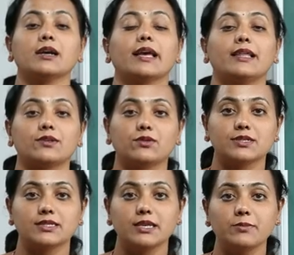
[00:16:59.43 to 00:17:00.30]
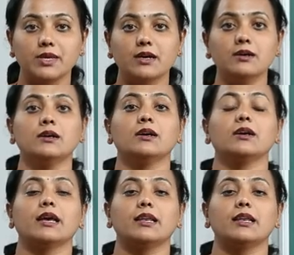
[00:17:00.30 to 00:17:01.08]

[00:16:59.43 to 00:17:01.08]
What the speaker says: Galactosemia,